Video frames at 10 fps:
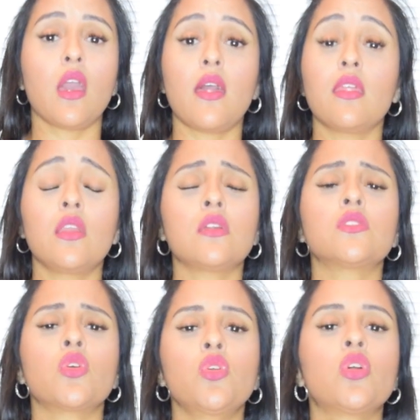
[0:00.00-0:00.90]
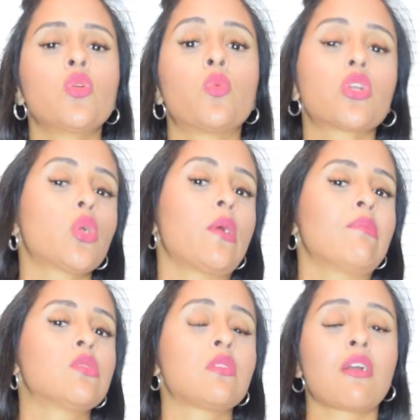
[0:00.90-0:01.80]
And then until you can work your way
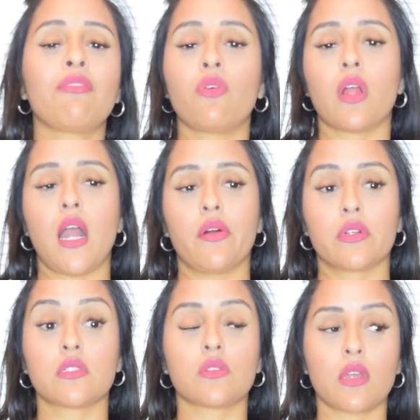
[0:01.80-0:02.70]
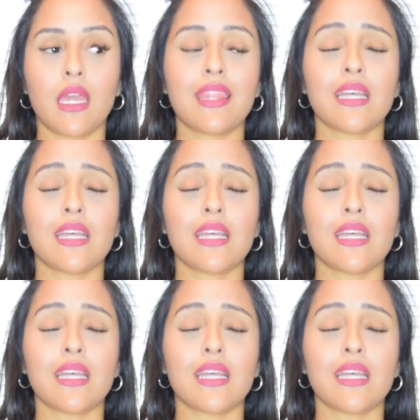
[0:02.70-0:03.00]
up to like four hours, okay?